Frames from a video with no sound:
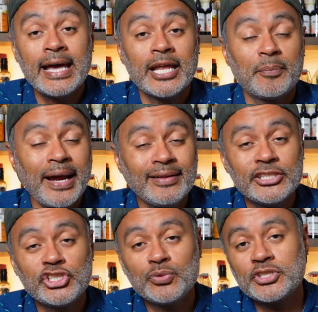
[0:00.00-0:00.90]
And apparently
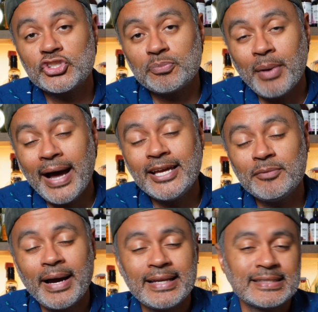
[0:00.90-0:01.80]
she was inspired
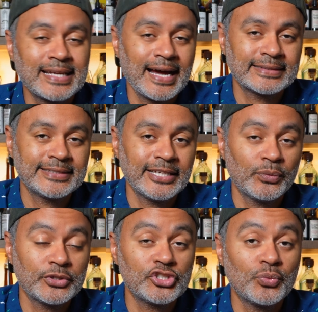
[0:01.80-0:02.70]
by this cocktail
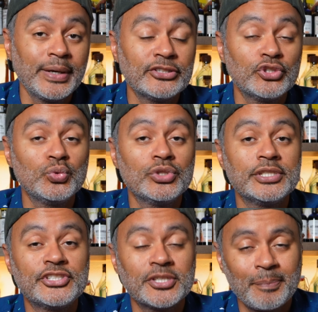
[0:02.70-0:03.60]
when she went to
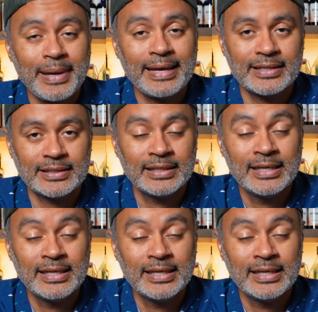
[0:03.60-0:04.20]
Jamaica.